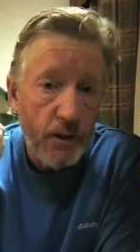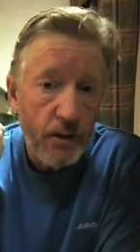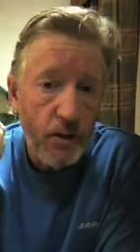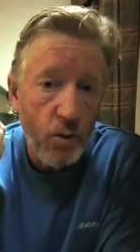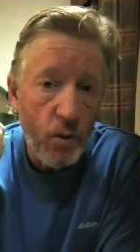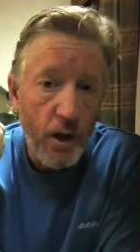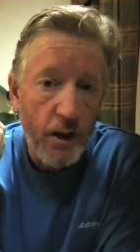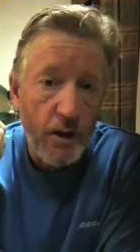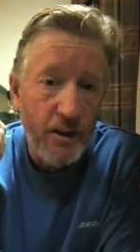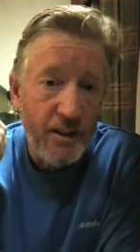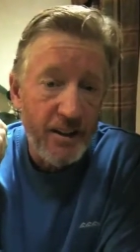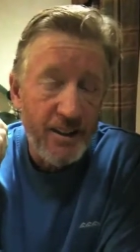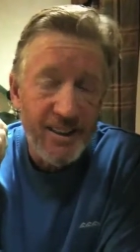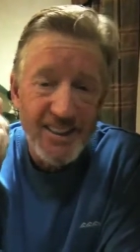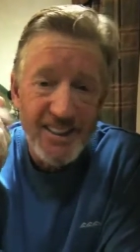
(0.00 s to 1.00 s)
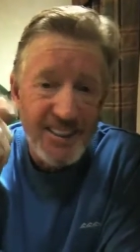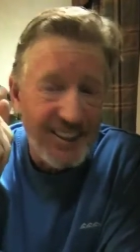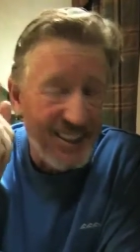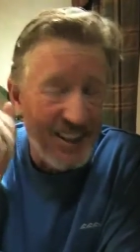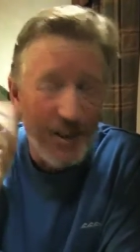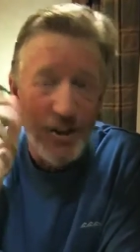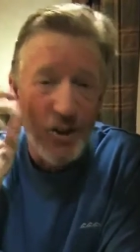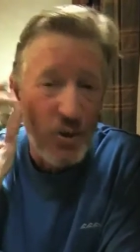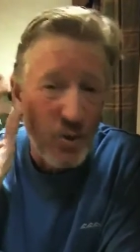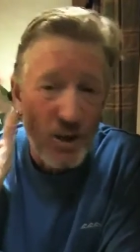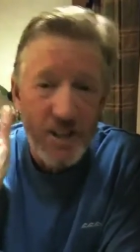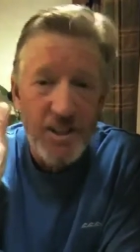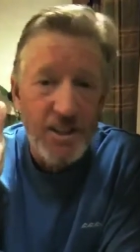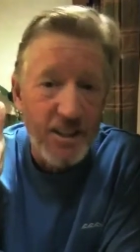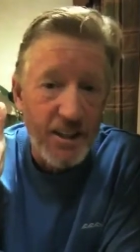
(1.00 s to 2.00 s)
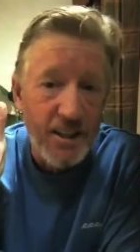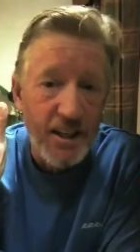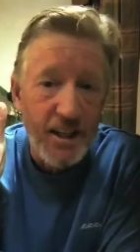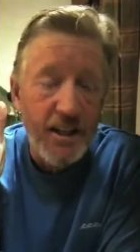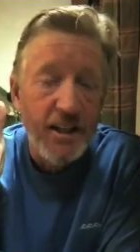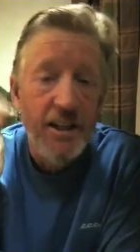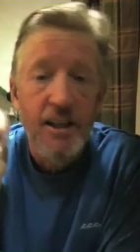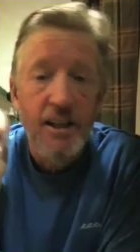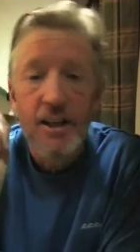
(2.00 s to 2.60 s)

The weather is another question today.